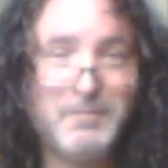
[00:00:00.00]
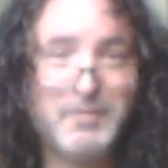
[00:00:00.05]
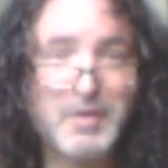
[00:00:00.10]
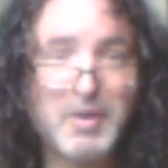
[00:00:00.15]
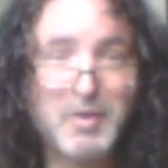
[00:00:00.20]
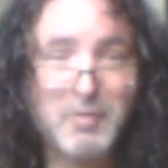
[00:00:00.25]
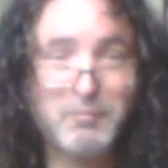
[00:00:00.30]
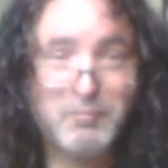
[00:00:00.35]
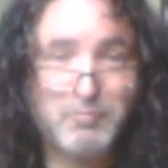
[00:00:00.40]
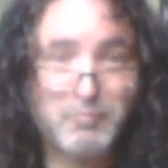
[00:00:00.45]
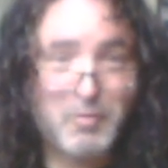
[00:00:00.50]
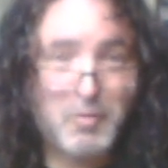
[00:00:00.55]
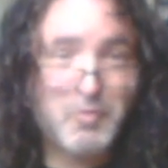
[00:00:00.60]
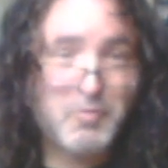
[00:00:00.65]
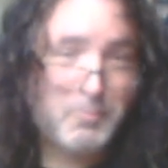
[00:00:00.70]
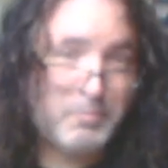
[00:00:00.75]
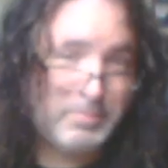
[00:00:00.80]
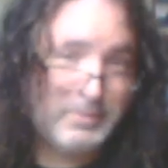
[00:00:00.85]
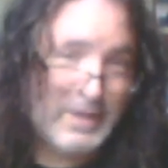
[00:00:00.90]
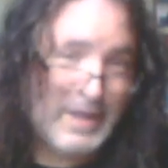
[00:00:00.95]
you know,
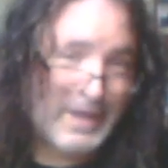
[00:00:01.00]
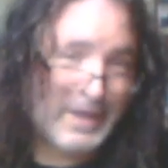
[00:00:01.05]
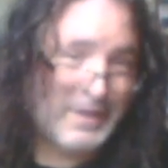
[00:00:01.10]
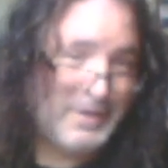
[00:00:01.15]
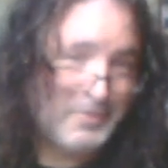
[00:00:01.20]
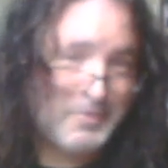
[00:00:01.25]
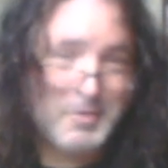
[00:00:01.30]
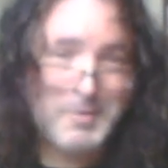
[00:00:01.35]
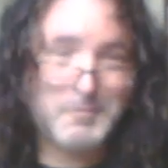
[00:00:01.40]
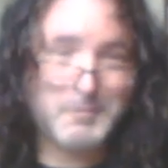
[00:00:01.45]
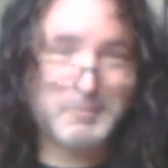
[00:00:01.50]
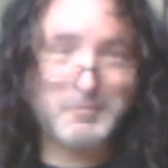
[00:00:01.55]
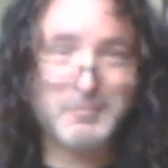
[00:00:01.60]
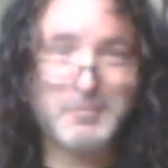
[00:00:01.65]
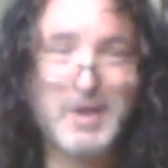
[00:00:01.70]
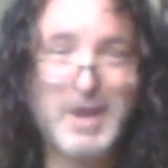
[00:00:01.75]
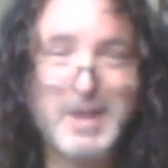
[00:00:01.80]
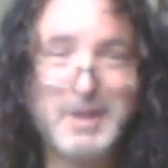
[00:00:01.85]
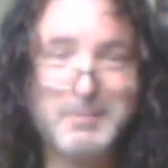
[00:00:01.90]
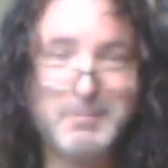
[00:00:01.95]
a
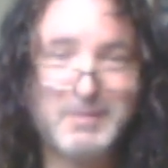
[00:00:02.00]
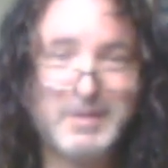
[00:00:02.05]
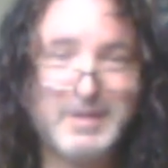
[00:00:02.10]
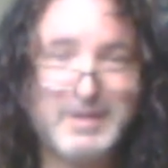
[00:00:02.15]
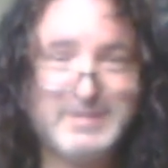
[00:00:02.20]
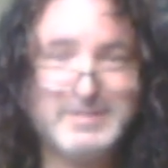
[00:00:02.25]
roadblock in terms